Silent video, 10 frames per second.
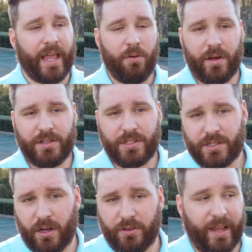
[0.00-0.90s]
Okay, what is
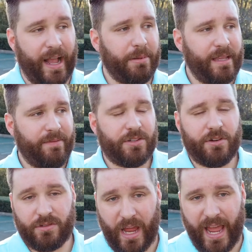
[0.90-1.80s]
this all saying? I believe
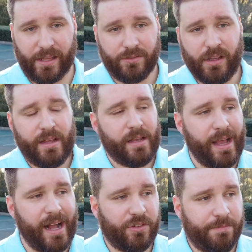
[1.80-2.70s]
these are signs.
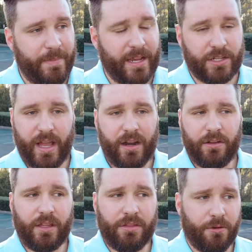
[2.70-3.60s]
God speaks not
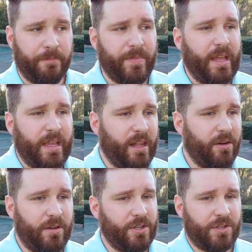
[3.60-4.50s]
only through, you
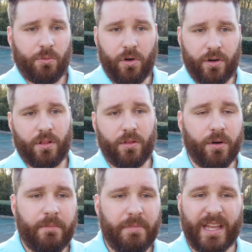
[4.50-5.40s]
know, just the word of the
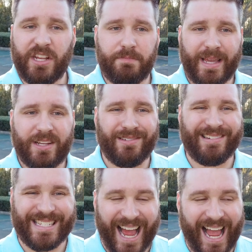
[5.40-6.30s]
Lord, but he speaks
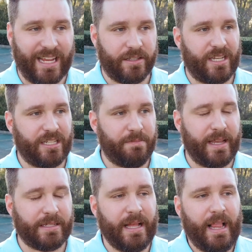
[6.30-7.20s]
through signs. He
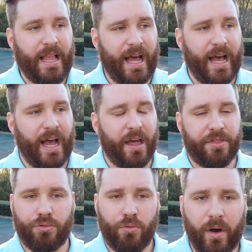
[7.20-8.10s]
speaks uh, uh,
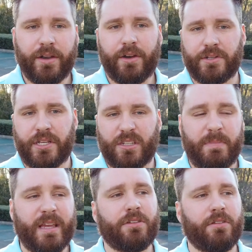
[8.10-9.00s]
through wonders. He
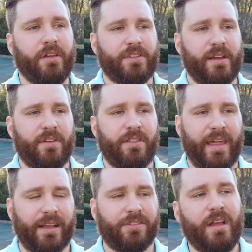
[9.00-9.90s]
speaks through these different
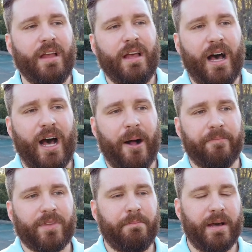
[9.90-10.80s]
things.
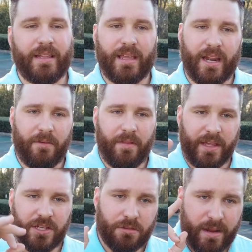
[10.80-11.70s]
Um, but, you know,
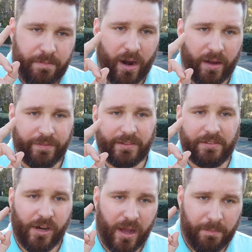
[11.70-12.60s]
these three
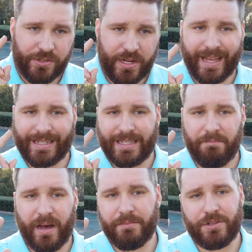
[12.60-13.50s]
prophets, John Paul
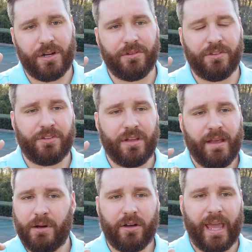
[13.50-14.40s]
Jackson, Bob Jones,
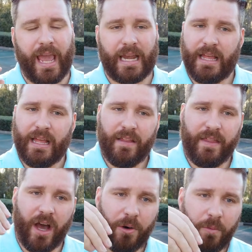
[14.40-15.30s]
Paul Cain,
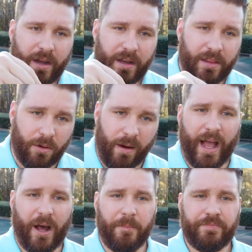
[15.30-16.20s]
they all went into the
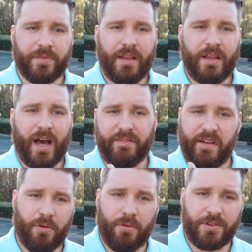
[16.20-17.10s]
ground on
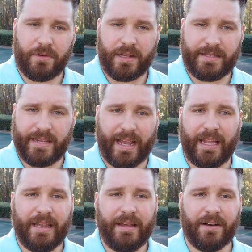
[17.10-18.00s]
February
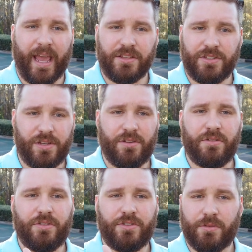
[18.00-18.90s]
twenty-second, okay,
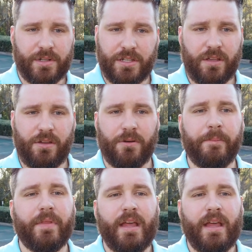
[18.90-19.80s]
two
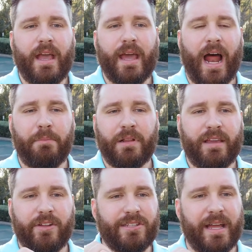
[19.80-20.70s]
twenty-two. And I
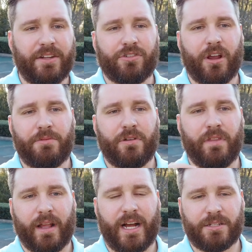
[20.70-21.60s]
believe it's that scripture
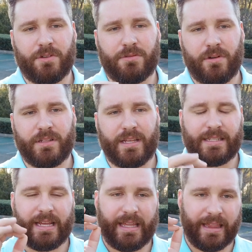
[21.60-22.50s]
in the Gospels where it
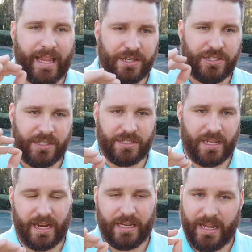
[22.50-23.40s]
says, unless the
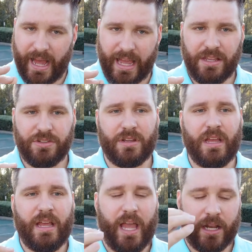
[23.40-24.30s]
seed dies
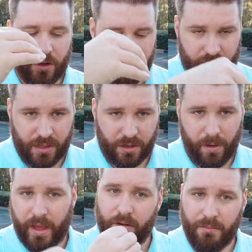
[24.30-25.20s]
and goes into the
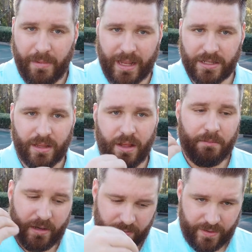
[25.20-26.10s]
ground, it remains
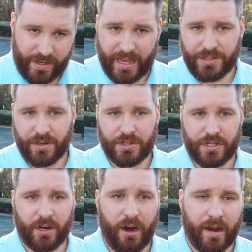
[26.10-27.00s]
alone. But if it dies and
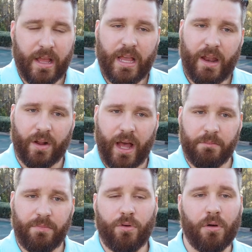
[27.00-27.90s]
goes into the ground, it'll
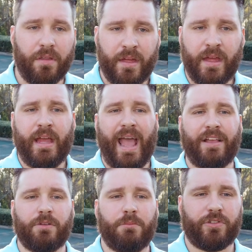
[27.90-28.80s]
come forth
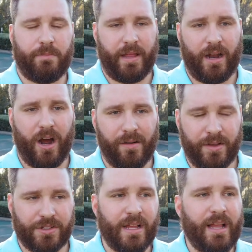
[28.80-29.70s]
as a multiplied
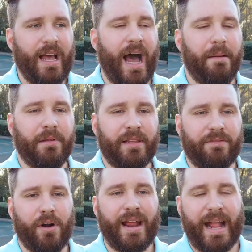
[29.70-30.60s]
harvest. I
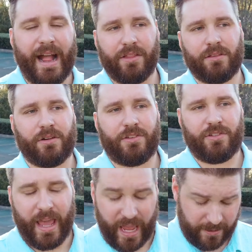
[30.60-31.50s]
believe right now the
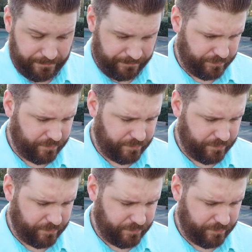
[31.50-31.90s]
Lord's saying,